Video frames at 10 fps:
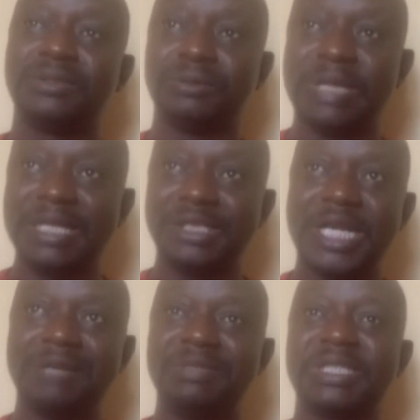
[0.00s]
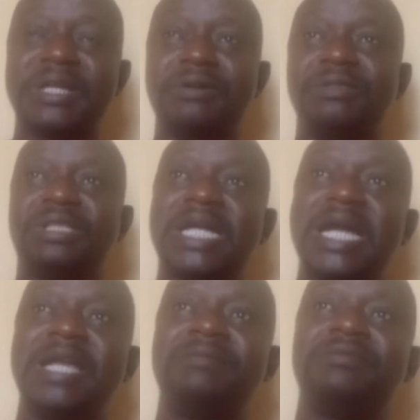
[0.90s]
to write JAM a second
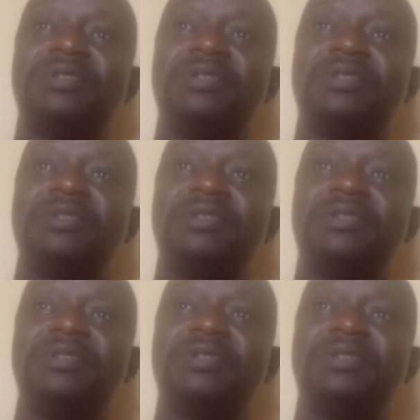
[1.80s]
time